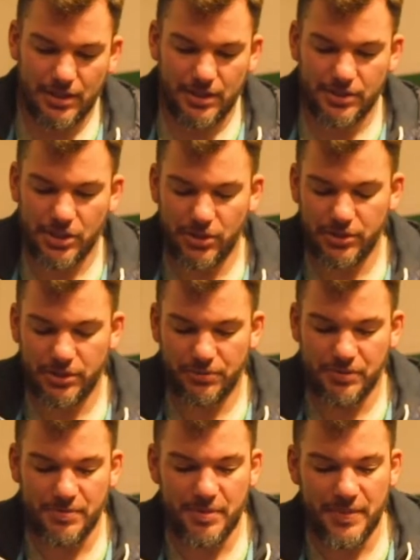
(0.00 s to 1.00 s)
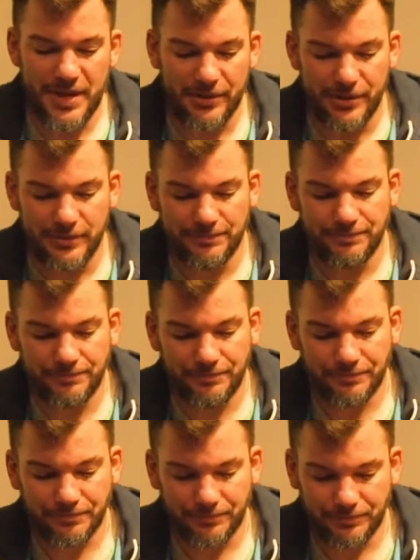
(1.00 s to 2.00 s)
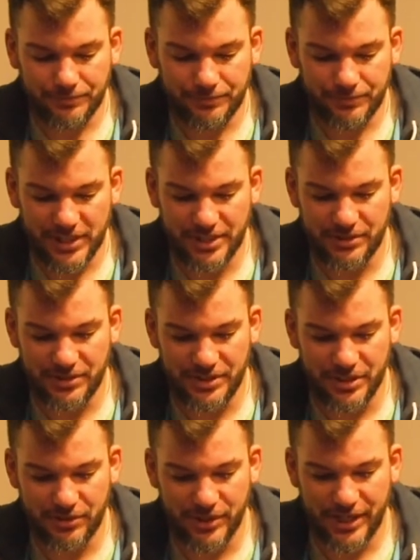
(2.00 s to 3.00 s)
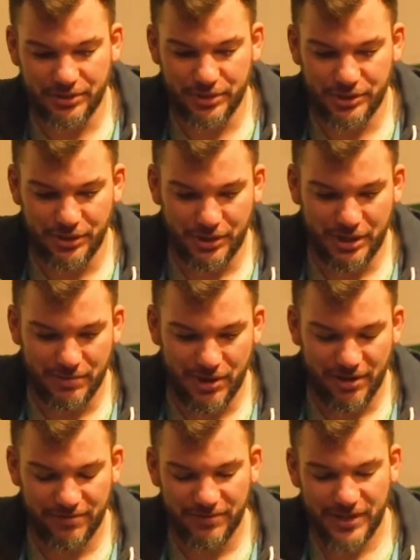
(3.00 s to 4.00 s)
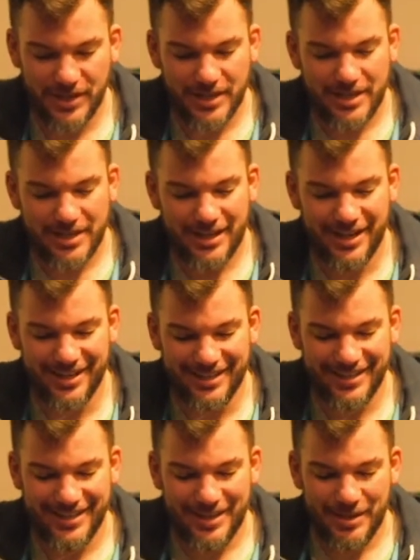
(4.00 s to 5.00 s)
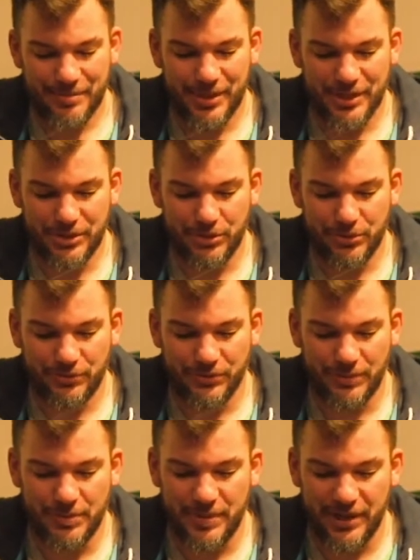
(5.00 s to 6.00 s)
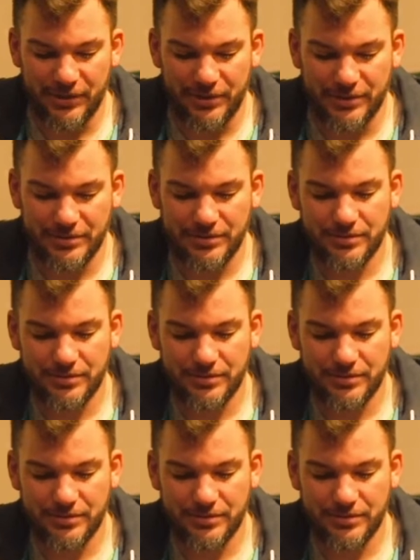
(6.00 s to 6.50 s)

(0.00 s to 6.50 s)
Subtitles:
So you flip the baler. As you can see, your line's already starting to come off. But you flip the baler.